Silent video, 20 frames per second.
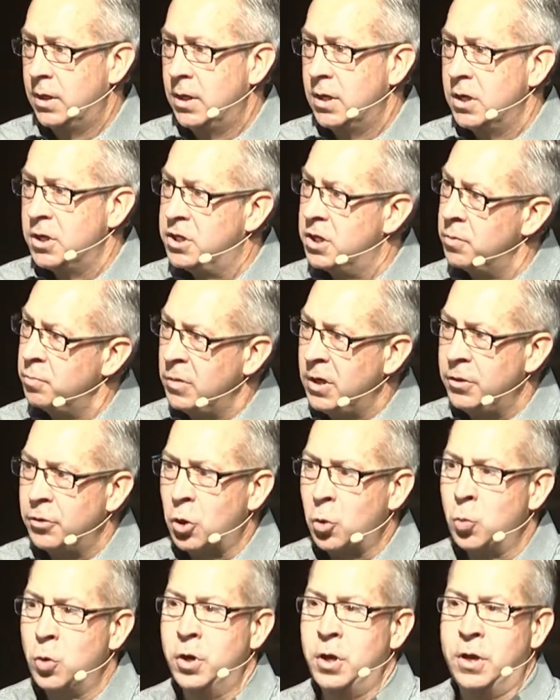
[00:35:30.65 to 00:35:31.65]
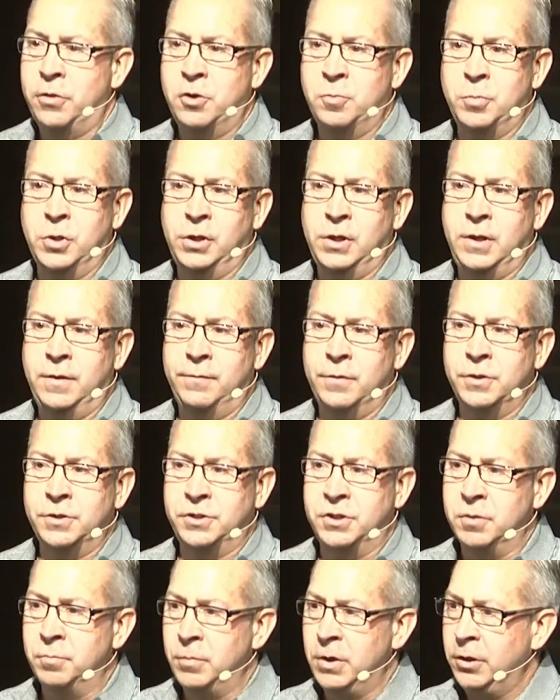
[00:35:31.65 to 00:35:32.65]
Didn't mean there weren't other believers,
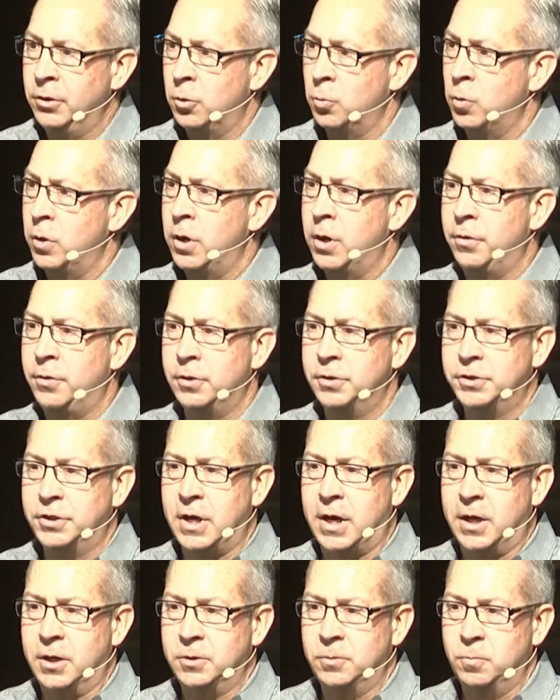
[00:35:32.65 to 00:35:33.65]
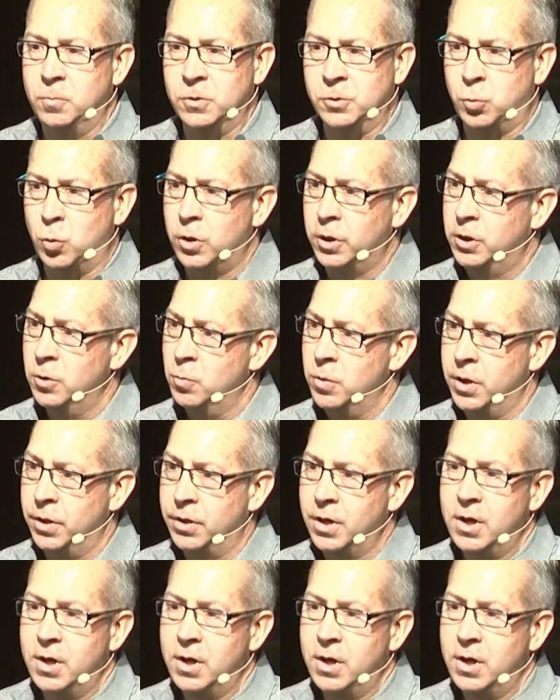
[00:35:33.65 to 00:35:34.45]
didn't mean there weren't others God was working with,